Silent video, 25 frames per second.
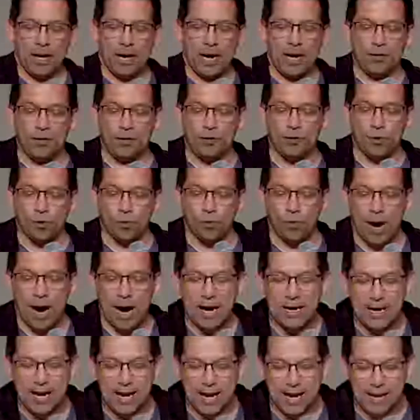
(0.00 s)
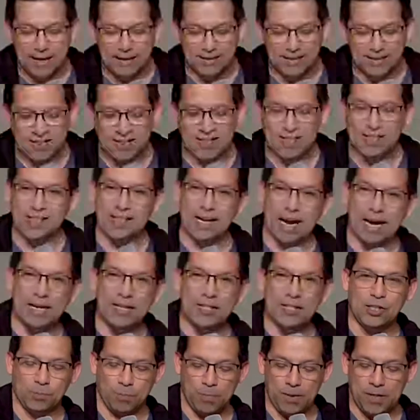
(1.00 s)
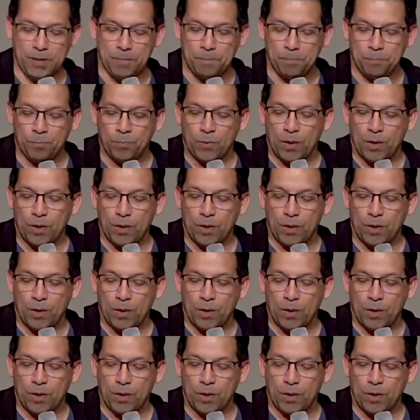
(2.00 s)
and in your right hand sustains me.